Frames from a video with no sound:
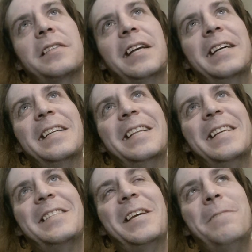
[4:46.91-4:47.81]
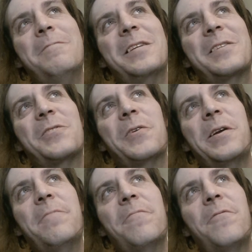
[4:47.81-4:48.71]
Like, that seems
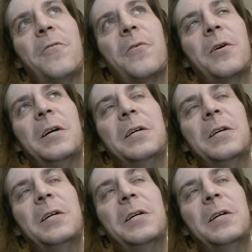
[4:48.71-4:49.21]
extreme for,